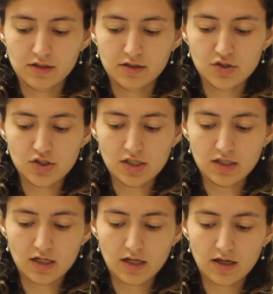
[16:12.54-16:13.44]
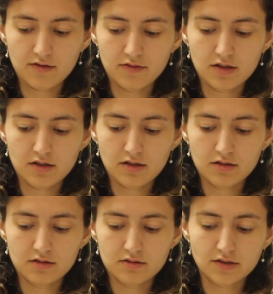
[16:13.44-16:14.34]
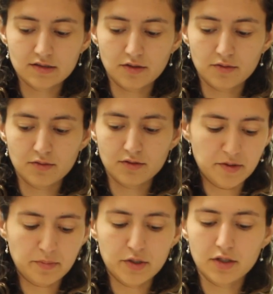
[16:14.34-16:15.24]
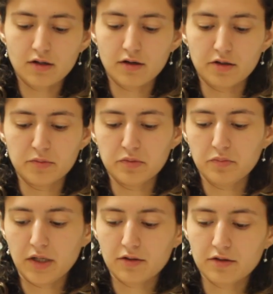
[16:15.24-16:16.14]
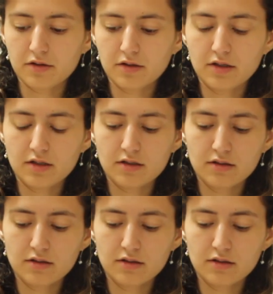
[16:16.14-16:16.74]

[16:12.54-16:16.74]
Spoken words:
the sheet that I have here. So I'm gonna put cardamom powder on it.